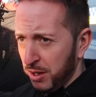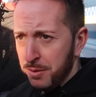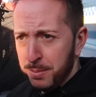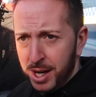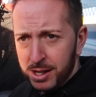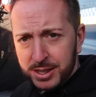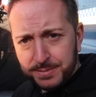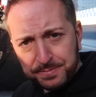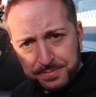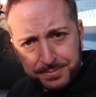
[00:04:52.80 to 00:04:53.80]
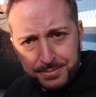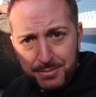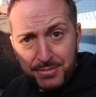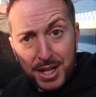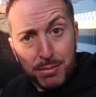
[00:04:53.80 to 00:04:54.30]
at Griffin Park.
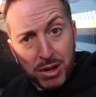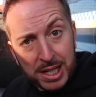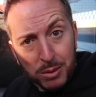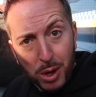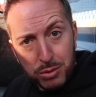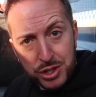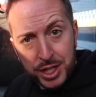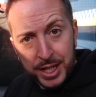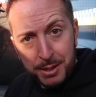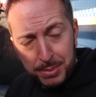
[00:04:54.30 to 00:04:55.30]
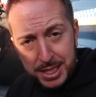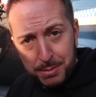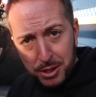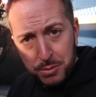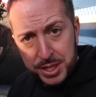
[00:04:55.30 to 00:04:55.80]
Bradley Walsh and a bloody
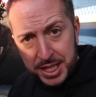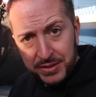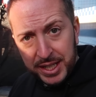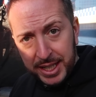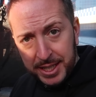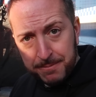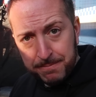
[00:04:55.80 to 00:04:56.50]
blooper DVD.